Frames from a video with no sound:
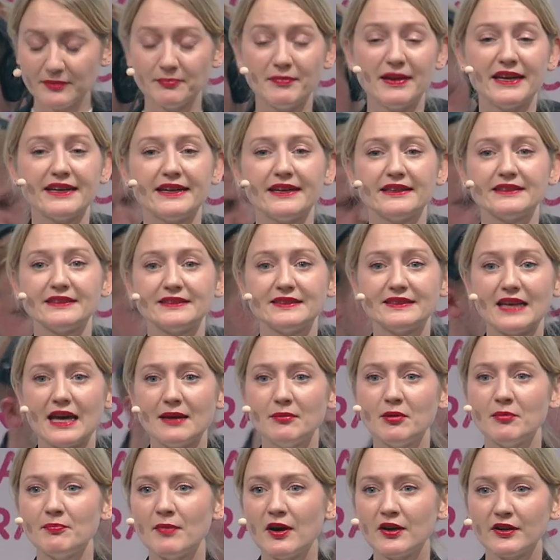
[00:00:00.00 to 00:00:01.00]
making the
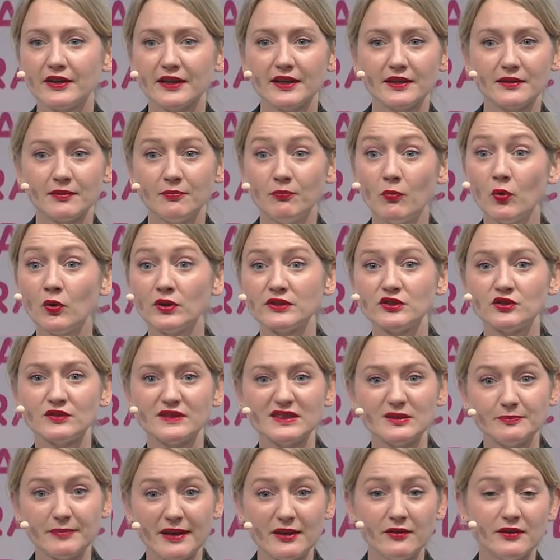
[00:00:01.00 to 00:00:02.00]
cyber market more
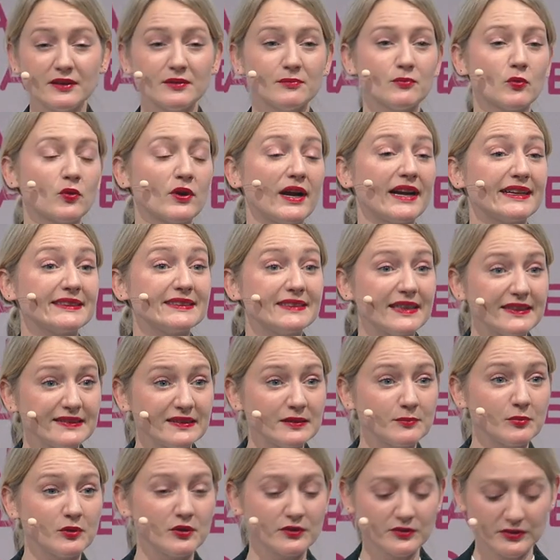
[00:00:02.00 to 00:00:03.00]
transparent, more
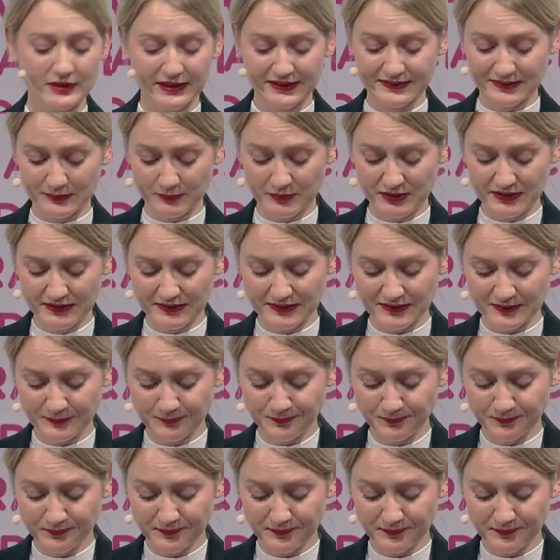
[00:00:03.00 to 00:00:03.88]
accessible to SMEs.